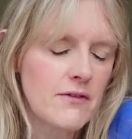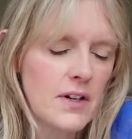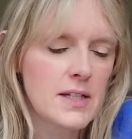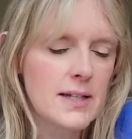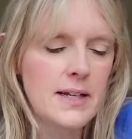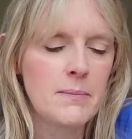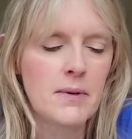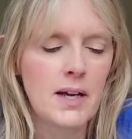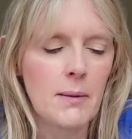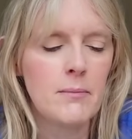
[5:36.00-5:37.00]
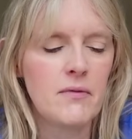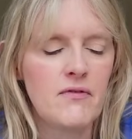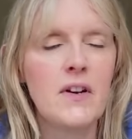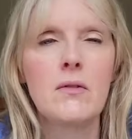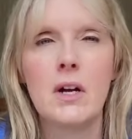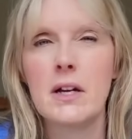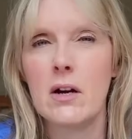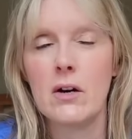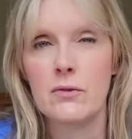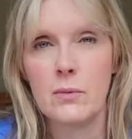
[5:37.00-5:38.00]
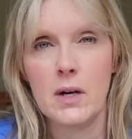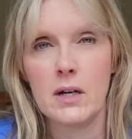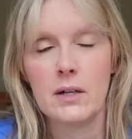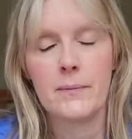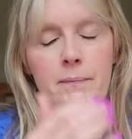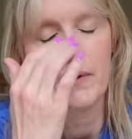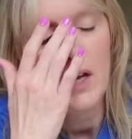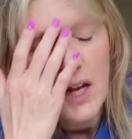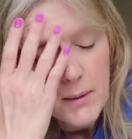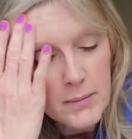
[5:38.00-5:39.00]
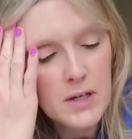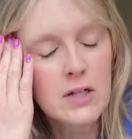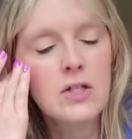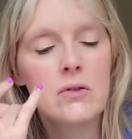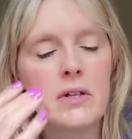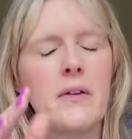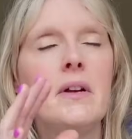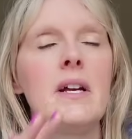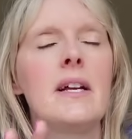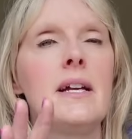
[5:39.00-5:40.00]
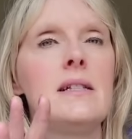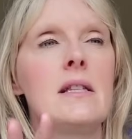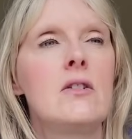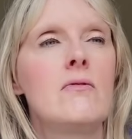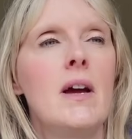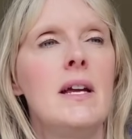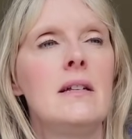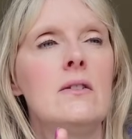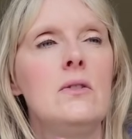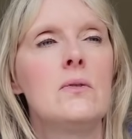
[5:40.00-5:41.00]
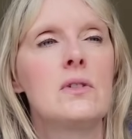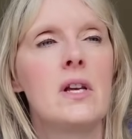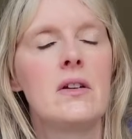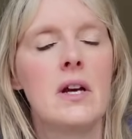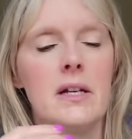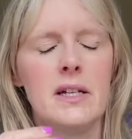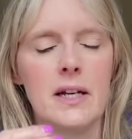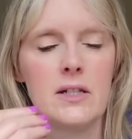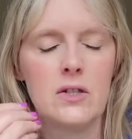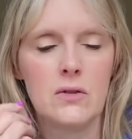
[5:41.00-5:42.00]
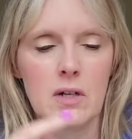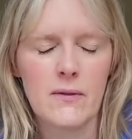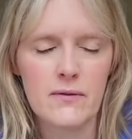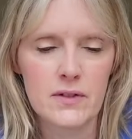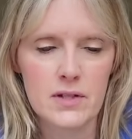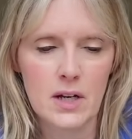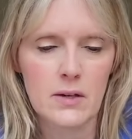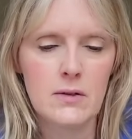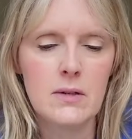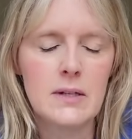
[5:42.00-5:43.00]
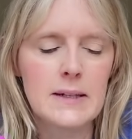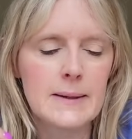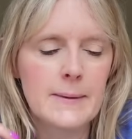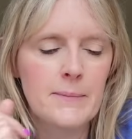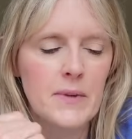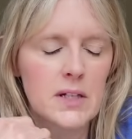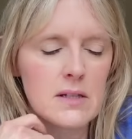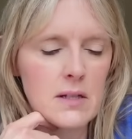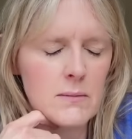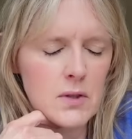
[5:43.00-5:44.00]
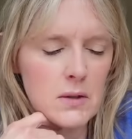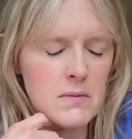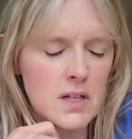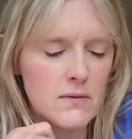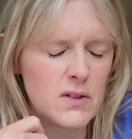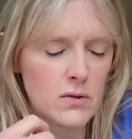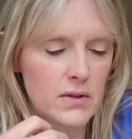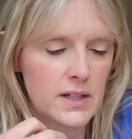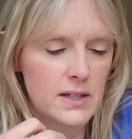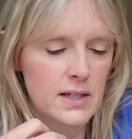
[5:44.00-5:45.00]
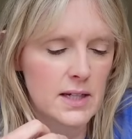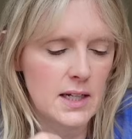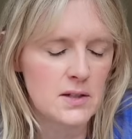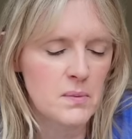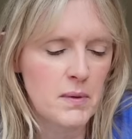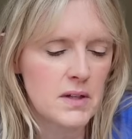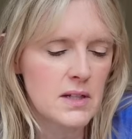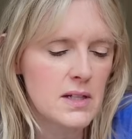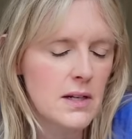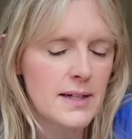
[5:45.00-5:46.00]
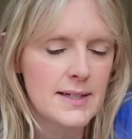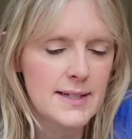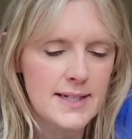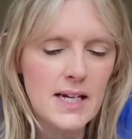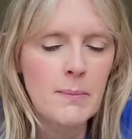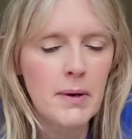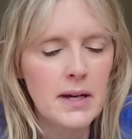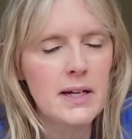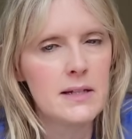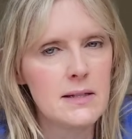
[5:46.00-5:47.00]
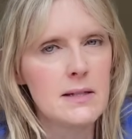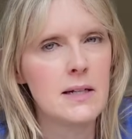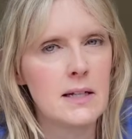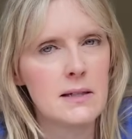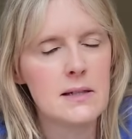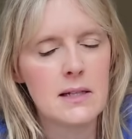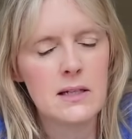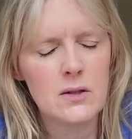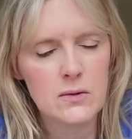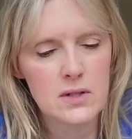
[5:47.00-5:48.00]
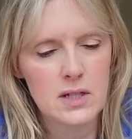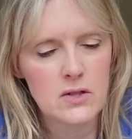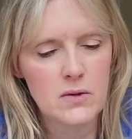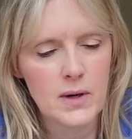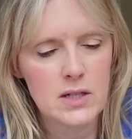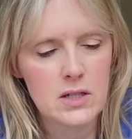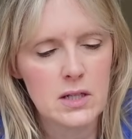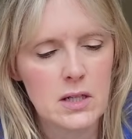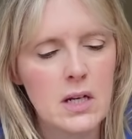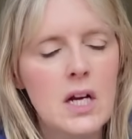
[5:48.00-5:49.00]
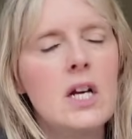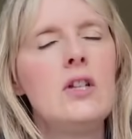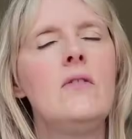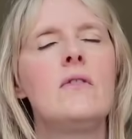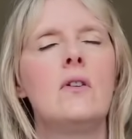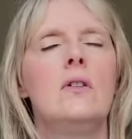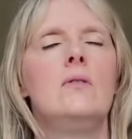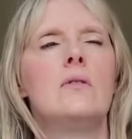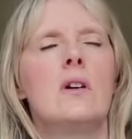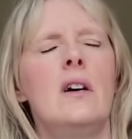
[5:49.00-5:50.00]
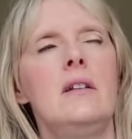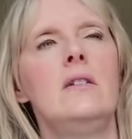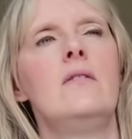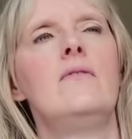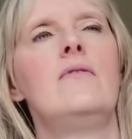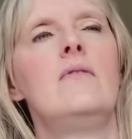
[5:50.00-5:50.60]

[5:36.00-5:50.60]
first leap can feel like hard work because you're going against the grain and you're also going against your comfort zone and sometimes even your instincts, but there's like deeper instincts in your situation. You've got your kind of